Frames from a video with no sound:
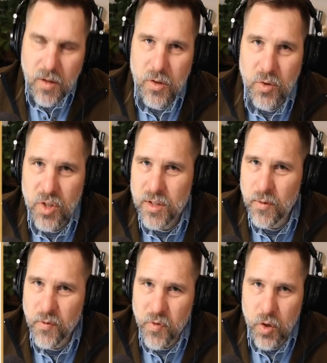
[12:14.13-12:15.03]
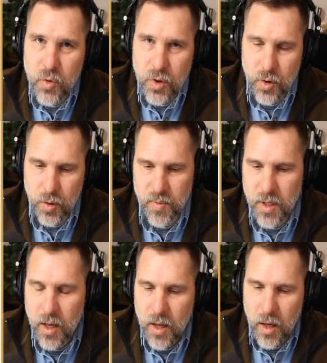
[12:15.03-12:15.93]
So just a few terms
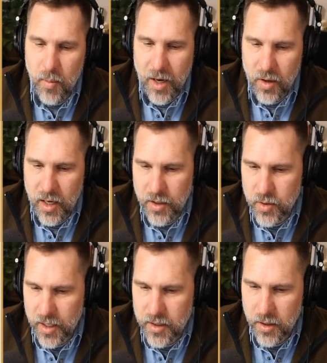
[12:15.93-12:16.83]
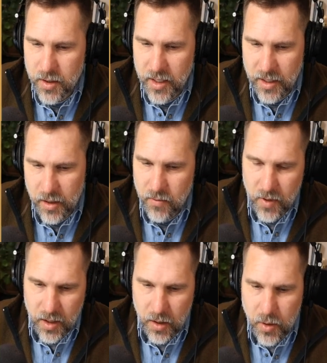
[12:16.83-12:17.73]
about contracts here at the end of the
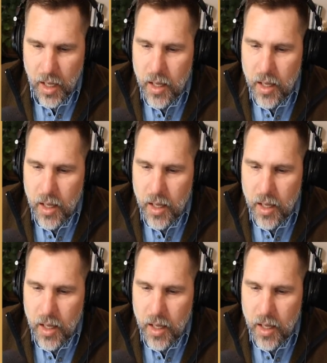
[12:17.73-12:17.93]
video.